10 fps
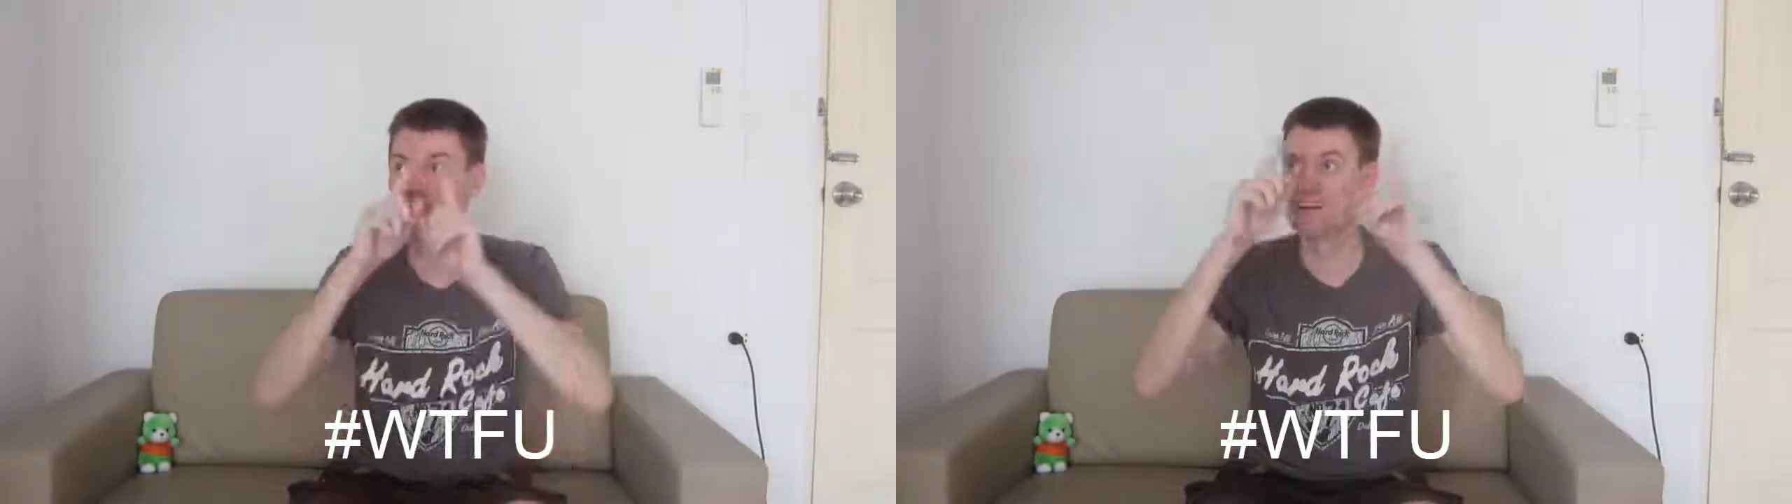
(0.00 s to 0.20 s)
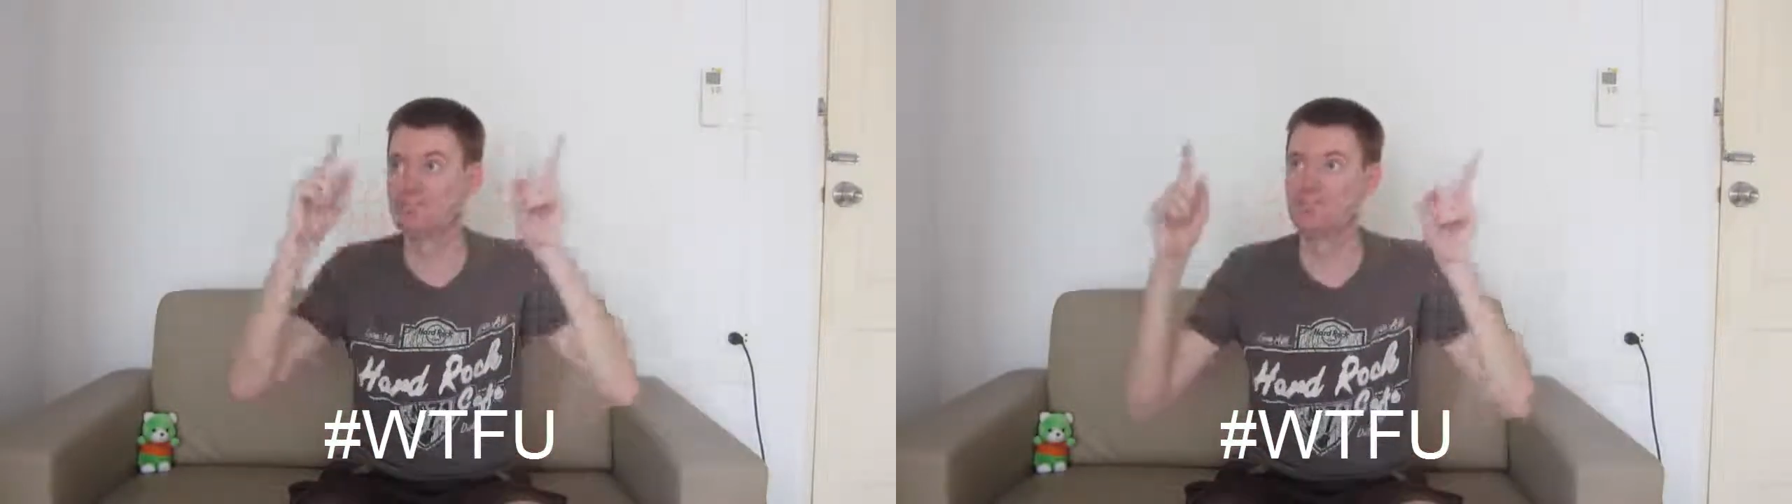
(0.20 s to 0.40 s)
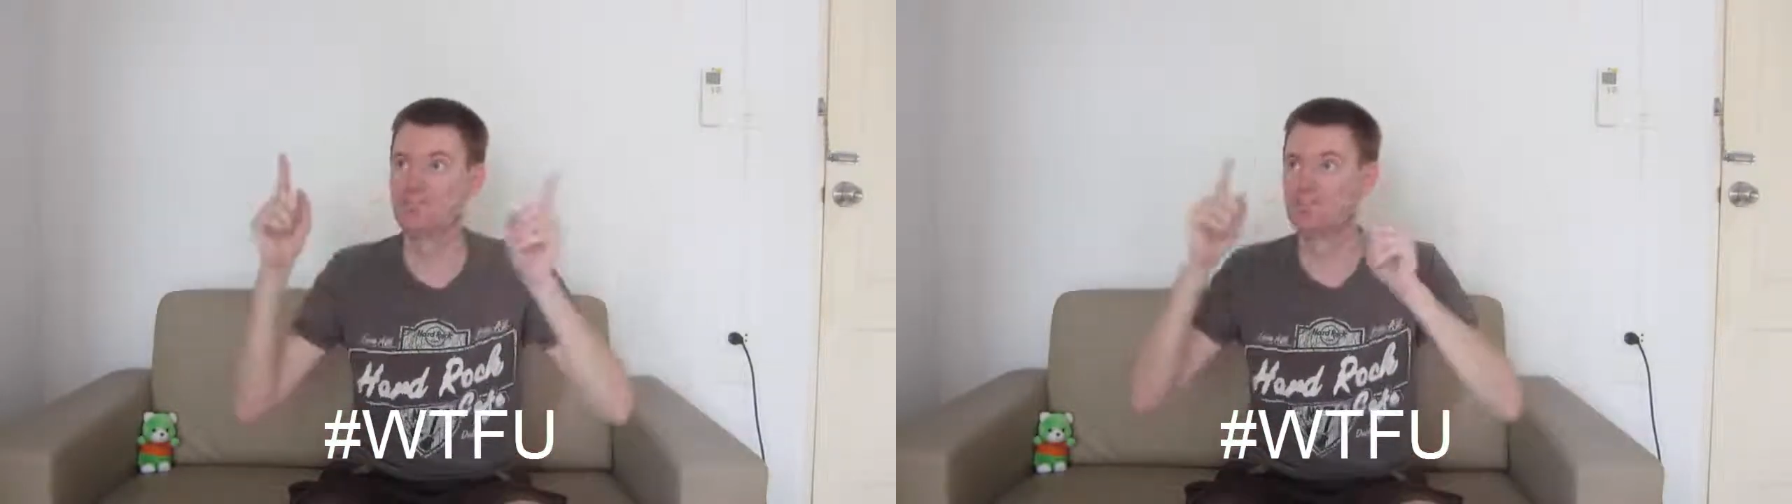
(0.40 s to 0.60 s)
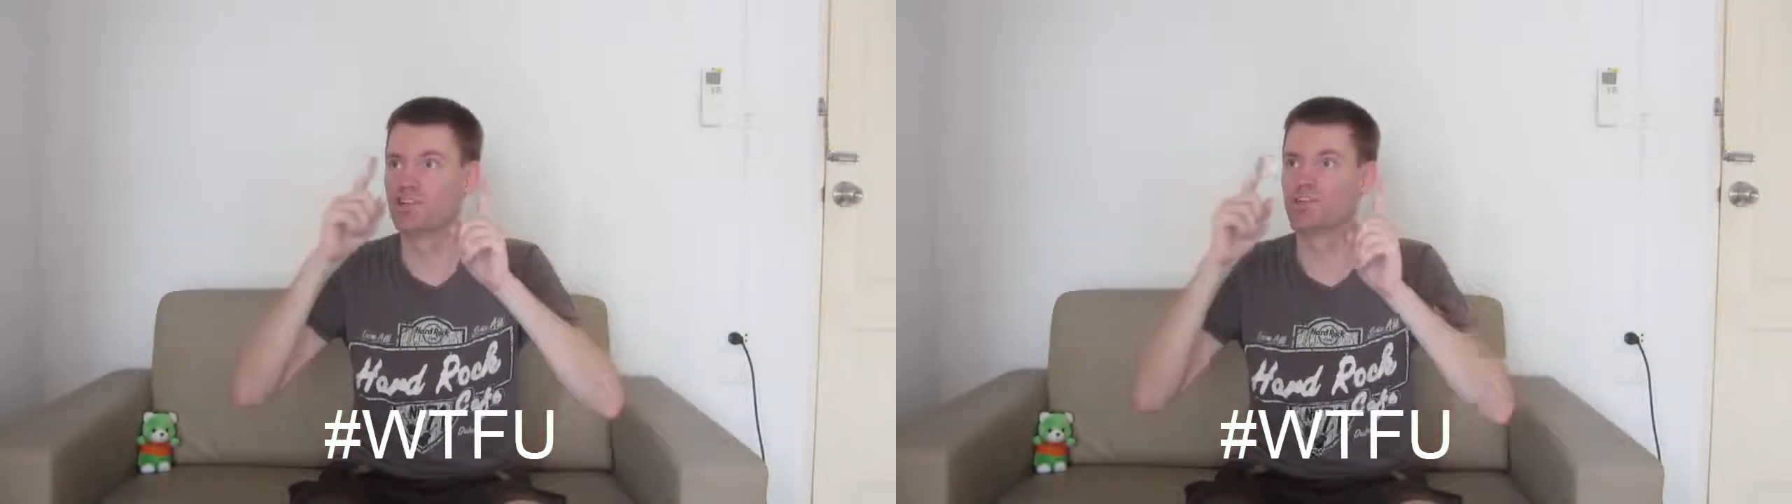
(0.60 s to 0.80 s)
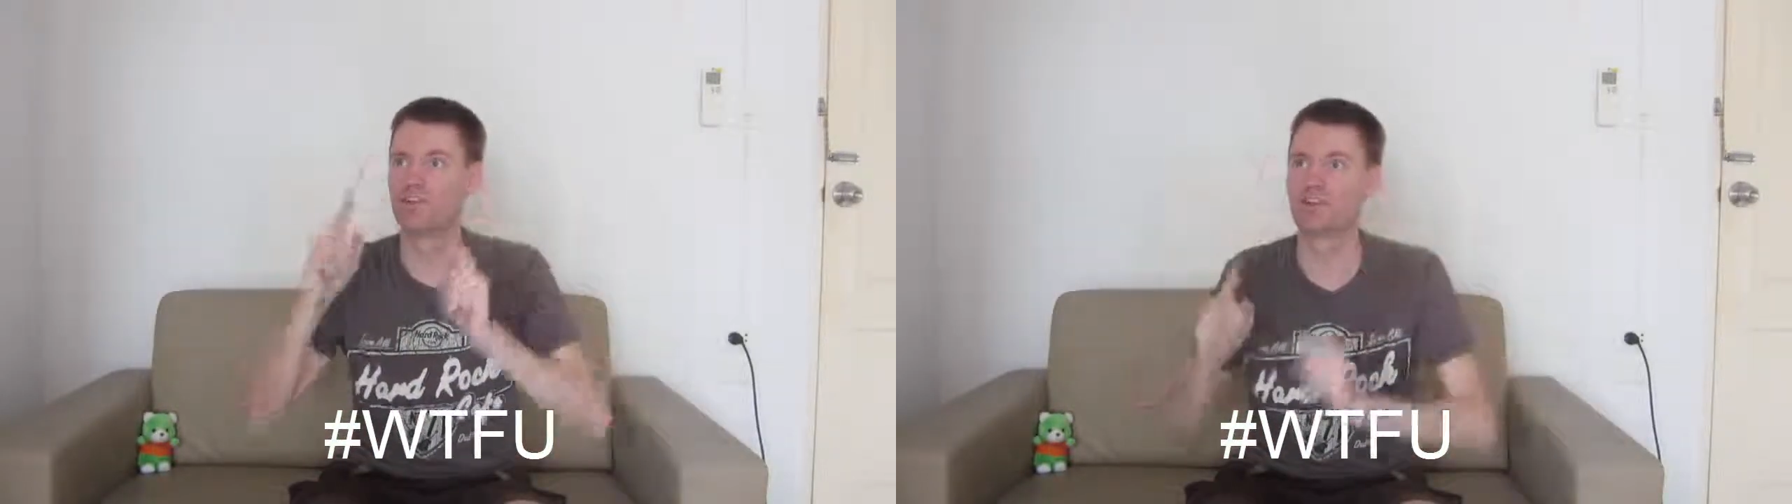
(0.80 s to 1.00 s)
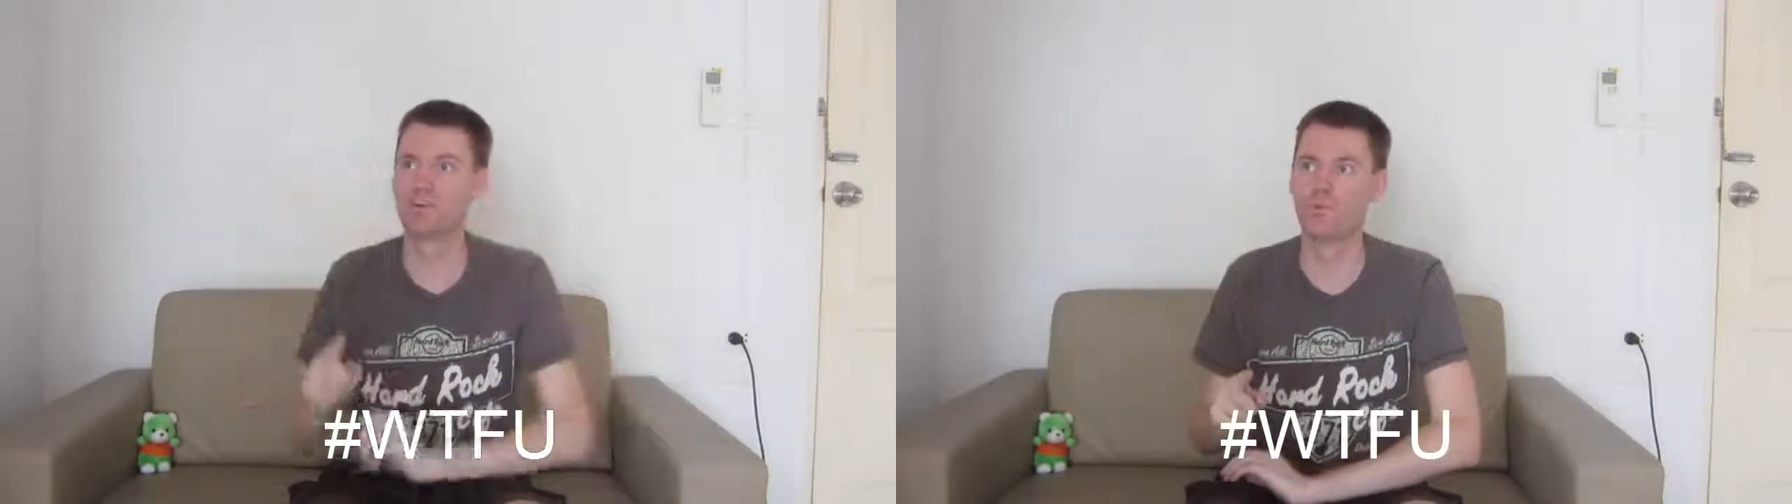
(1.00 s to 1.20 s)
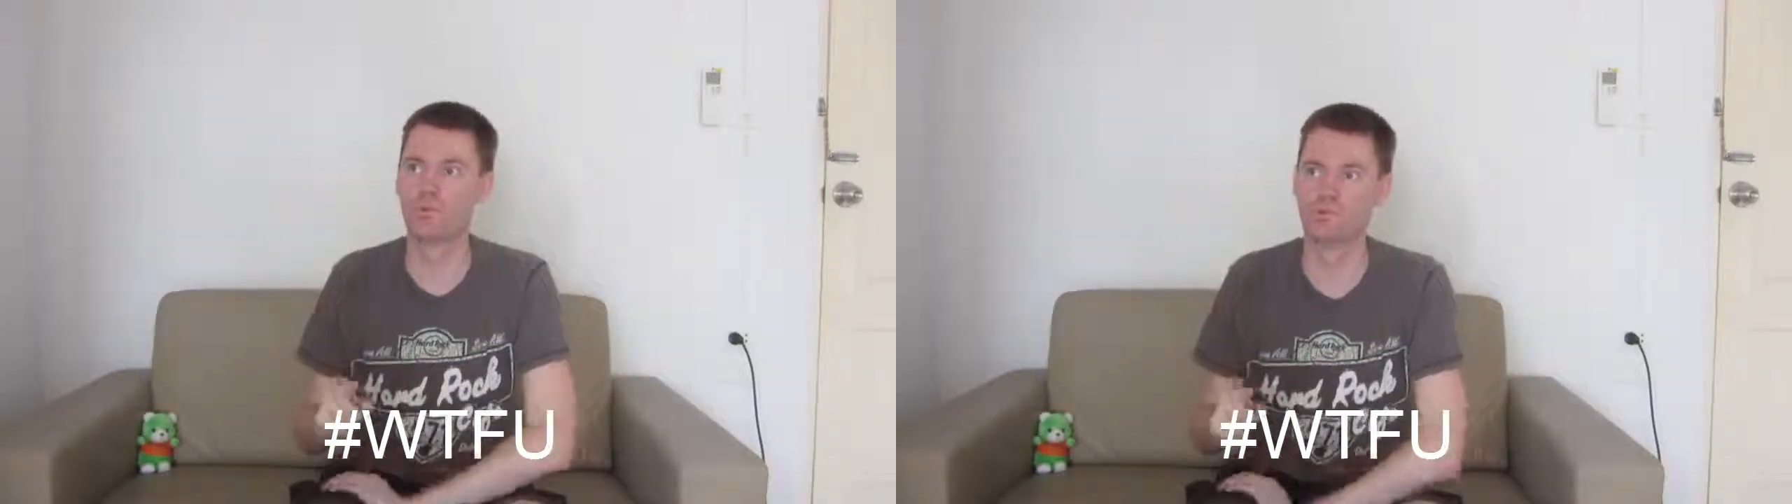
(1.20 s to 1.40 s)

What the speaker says: type in the search bar